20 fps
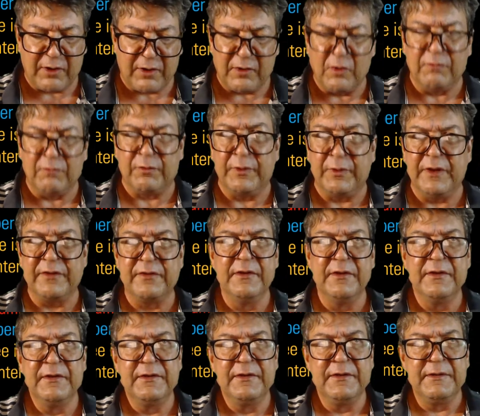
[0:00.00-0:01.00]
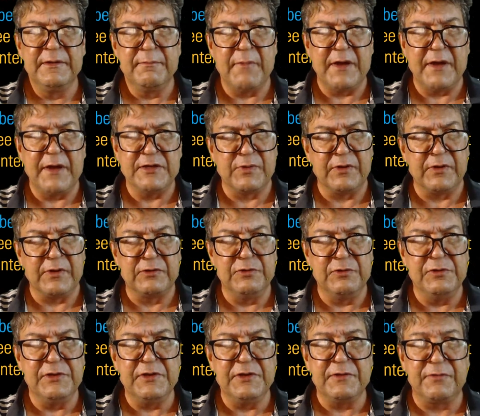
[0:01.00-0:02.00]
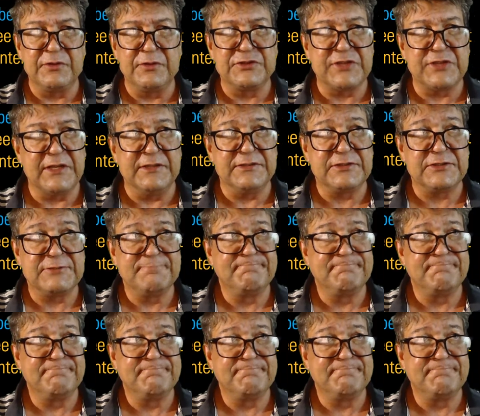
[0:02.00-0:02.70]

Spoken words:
over with, might as well include it in the first sentence.